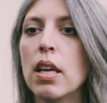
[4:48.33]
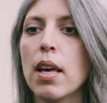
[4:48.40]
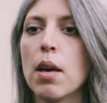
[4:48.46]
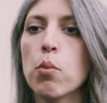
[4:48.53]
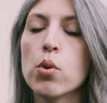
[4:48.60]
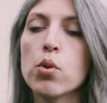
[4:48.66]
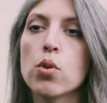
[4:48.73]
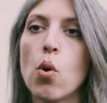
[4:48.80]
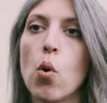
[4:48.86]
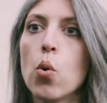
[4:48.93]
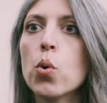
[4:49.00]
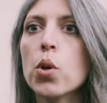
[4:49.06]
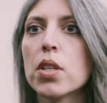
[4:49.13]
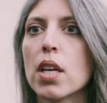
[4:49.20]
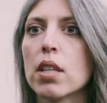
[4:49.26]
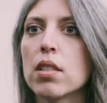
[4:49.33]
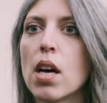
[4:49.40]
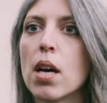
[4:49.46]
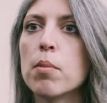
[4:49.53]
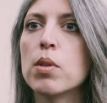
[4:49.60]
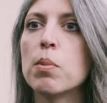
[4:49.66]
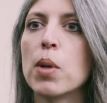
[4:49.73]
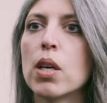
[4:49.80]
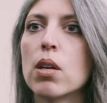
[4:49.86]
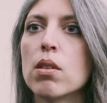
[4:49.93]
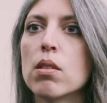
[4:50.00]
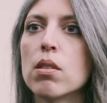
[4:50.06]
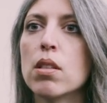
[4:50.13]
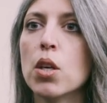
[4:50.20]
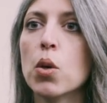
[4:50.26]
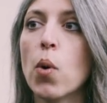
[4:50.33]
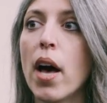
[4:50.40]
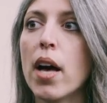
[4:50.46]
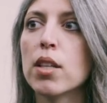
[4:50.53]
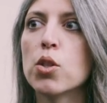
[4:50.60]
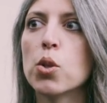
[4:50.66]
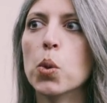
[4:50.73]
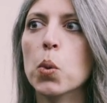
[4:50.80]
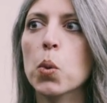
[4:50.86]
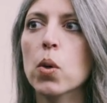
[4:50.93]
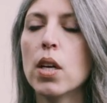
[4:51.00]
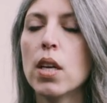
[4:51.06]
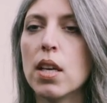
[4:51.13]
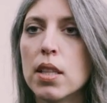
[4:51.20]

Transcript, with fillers: it was awkward at times because you had to